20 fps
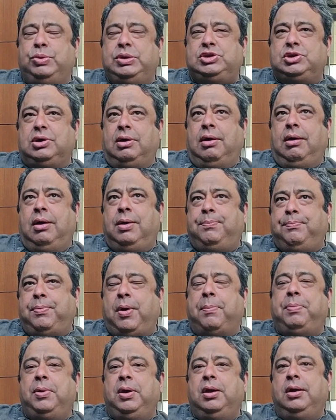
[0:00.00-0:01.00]
which are
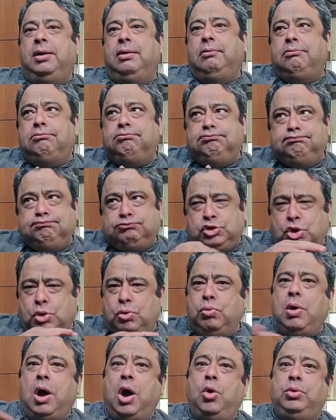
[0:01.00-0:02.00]
popular
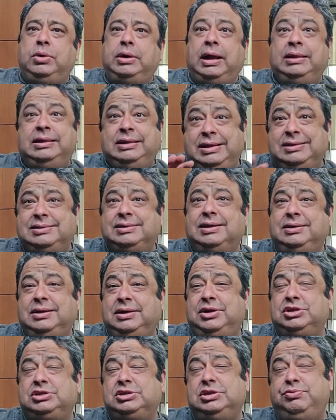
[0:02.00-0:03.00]
throughout, and these are
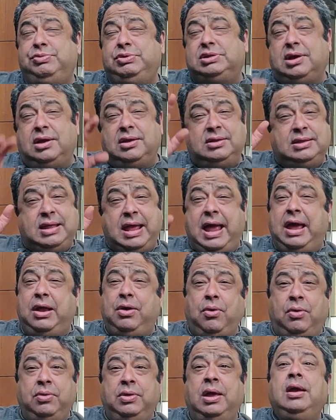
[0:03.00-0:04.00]
the dishes which are
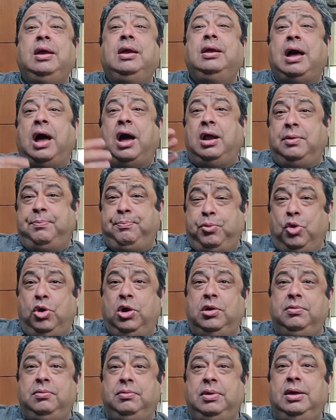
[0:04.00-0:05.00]
there on our
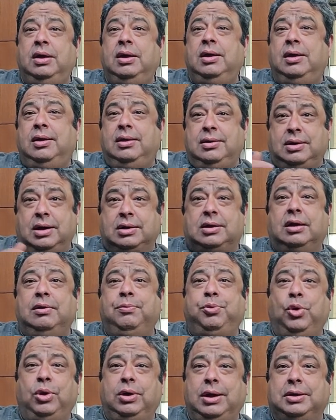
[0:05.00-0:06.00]
pulled kathal
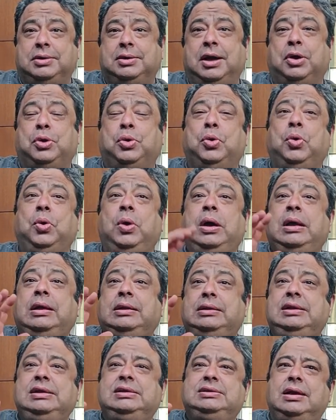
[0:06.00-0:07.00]
pulka taco.
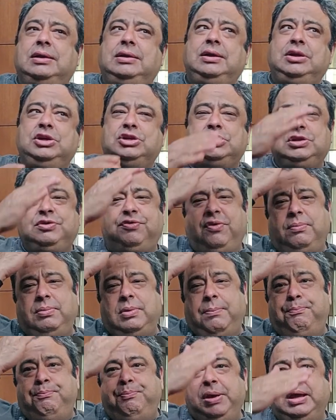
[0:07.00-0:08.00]
These are the dishes from
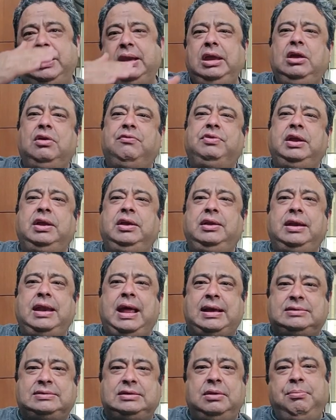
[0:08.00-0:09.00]
the beginning of the Indian
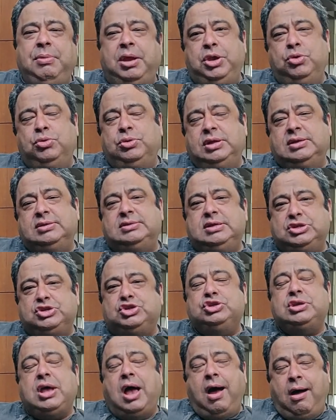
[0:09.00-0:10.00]
accent menu. These
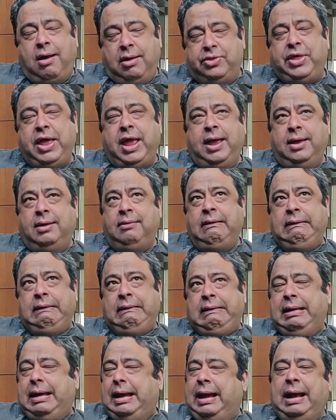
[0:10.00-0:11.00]
dishes are there,
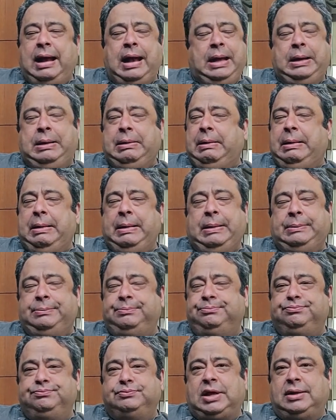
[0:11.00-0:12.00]
and I
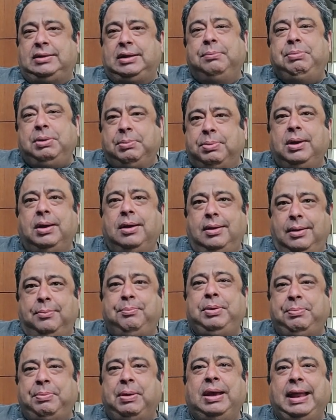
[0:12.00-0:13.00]
think people
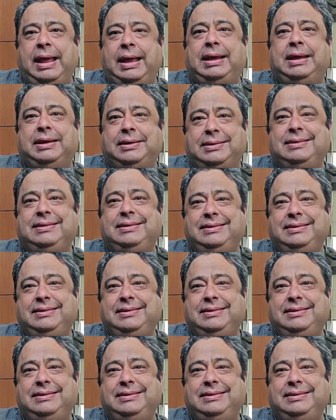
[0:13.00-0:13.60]
like it.